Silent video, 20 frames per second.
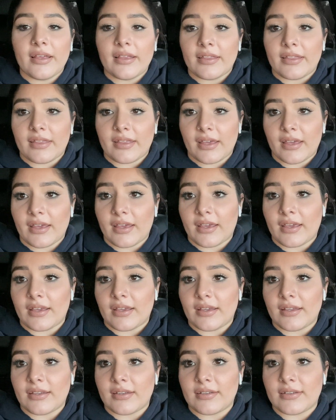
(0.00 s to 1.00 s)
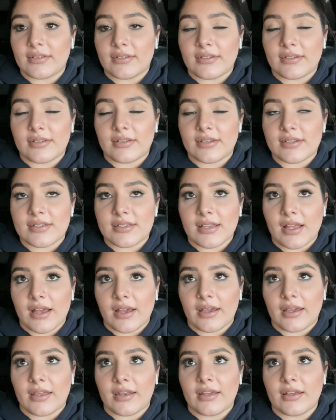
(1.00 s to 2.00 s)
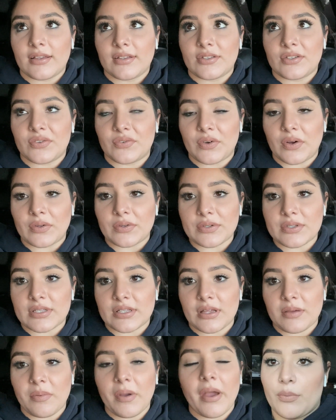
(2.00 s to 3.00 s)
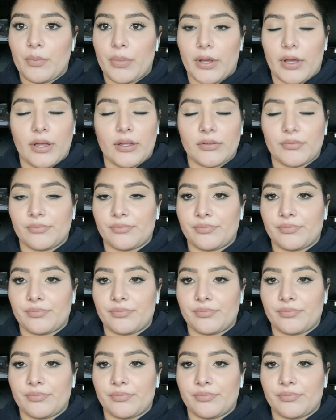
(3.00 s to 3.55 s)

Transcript: they decide to fall asleep. But